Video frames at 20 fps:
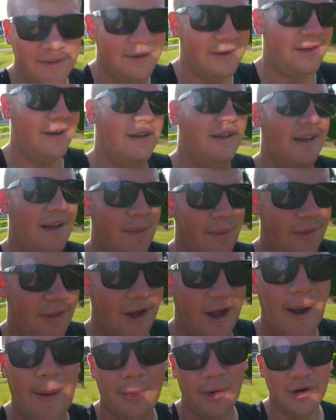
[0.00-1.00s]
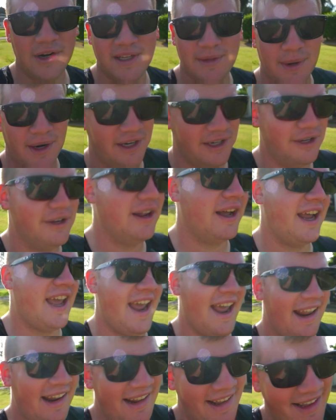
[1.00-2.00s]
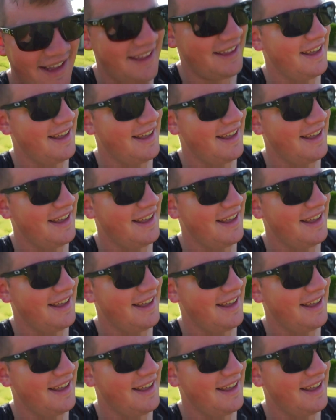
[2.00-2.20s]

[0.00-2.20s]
Oh, I'm already sweating, dude. I can't...